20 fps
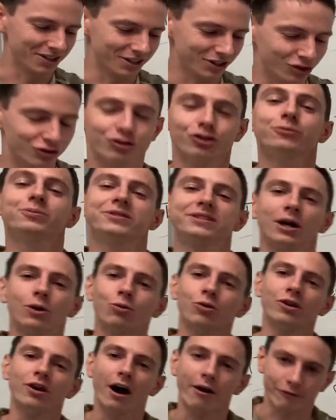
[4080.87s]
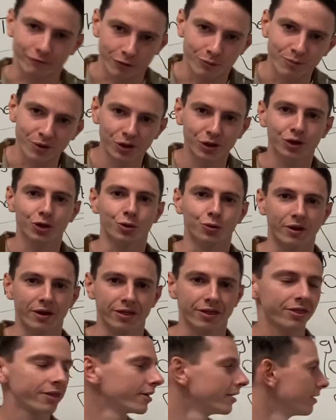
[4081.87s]
groups that we're not familiar
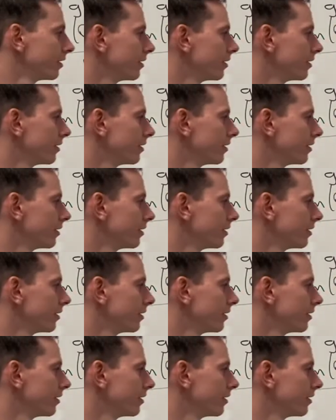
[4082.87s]
with,